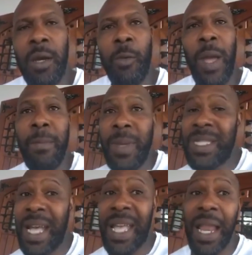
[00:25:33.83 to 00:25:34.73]
When
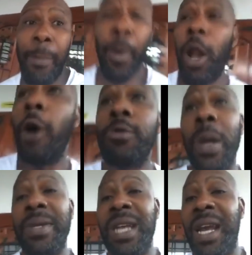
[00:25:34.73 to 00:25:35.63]
Mr. Killer pull out,
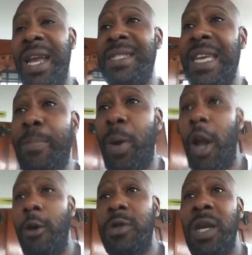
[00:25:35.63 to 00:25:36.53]
when Mr. Killer say he
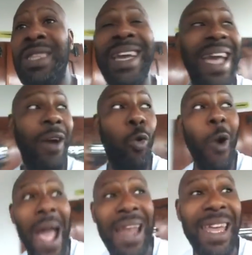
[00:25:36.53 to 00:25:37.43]
pull out, they get
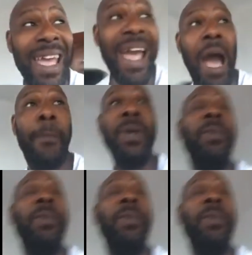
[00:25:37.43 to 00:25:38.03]
wild, they get happy